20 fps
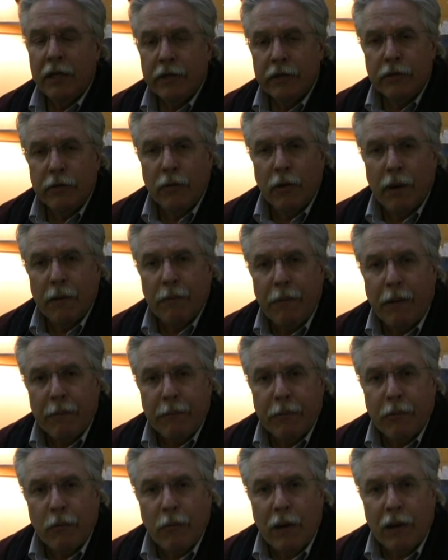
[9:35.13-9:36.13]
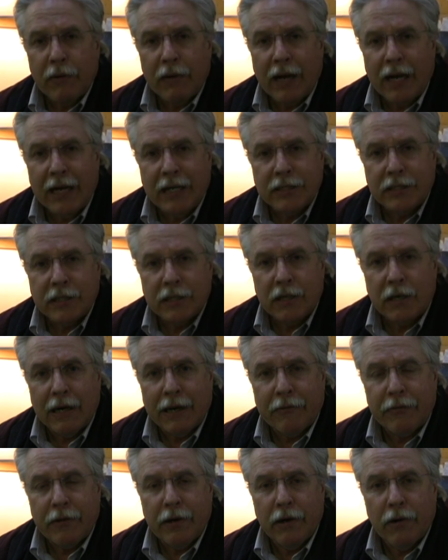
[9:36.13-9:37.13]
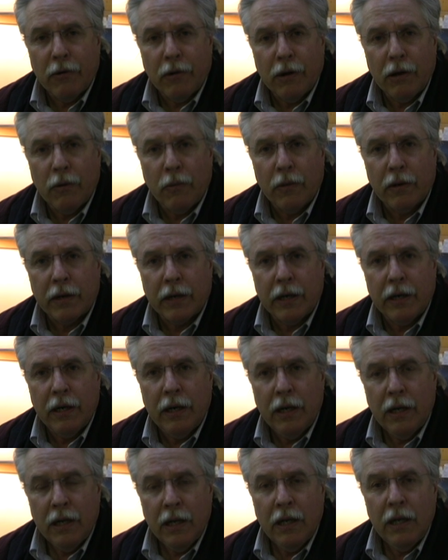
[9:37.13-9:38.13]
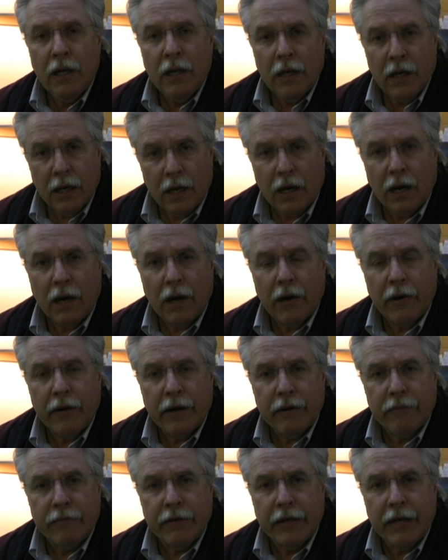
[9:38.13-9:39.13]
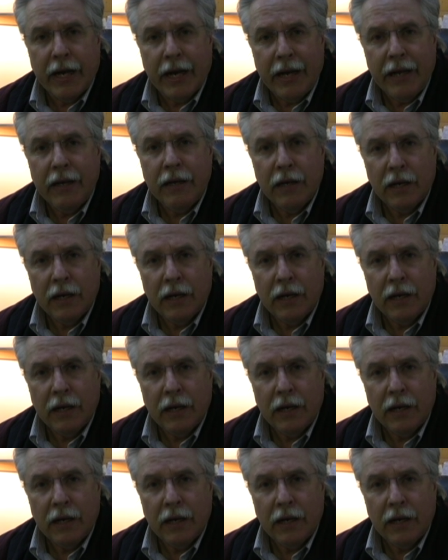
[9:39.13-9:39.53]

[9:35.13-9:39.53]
to our pump and well guys that are out there working hard every day.